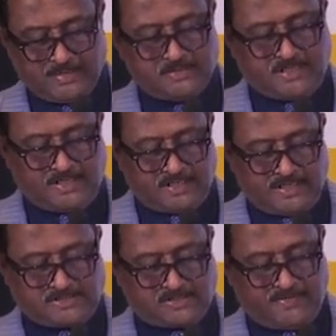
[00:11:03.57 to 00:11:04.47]
Center
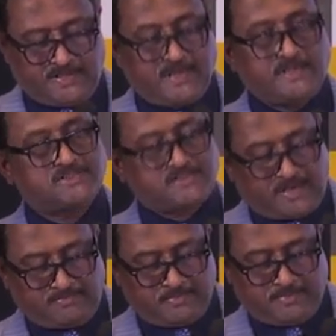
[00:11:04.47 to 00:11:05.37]
has 28
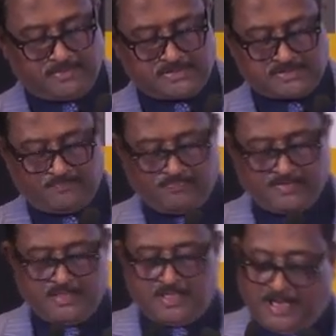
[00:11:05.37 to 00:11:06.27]
staff members.
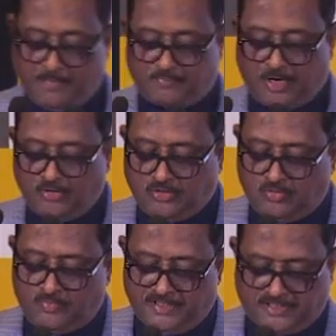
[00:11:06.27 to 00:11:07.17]
I am proud
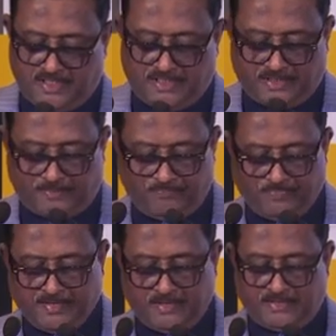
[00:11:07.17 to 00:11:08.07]
to mention here
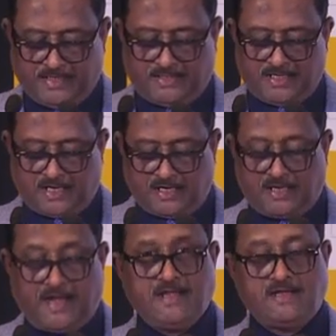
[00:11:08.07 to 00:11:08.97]
that there are
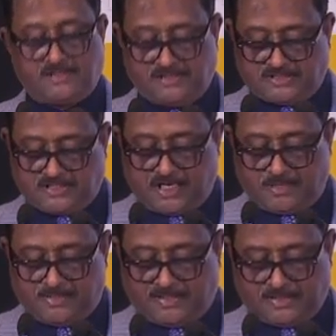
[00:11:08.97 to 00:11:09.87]
9 registered
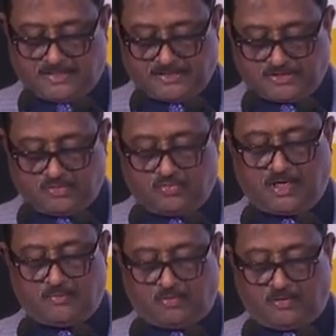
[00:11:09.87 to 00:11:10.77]
arbitrators who
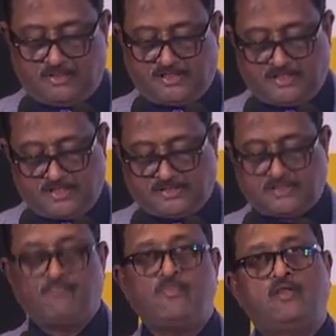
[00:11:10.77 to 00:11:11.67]
are former judges
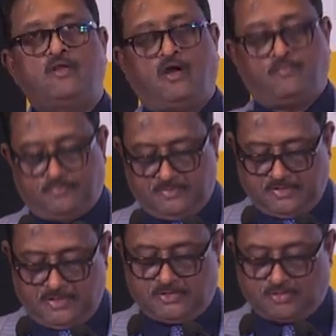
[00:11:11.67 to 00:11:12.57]
of
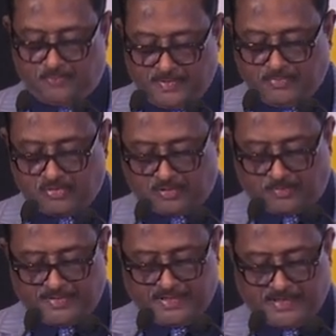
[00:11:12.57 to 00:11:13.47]
Supreme Court
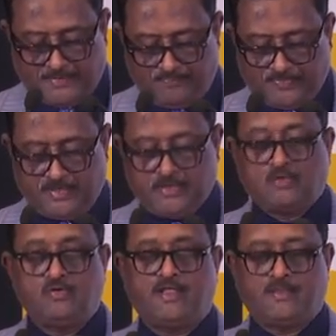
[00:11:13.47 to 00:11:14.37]
of India,
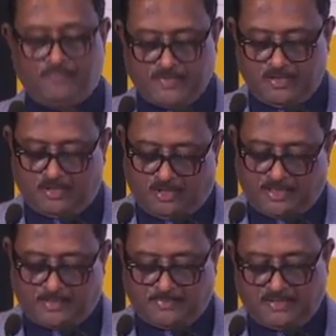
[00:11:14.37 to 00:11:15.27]
including
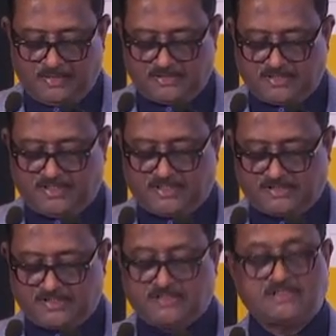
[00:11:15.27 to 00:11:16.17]
Honorable Sri
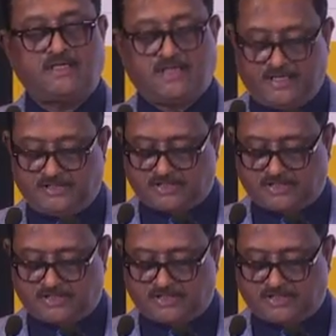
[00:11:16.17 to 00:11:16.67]
Justice T.S.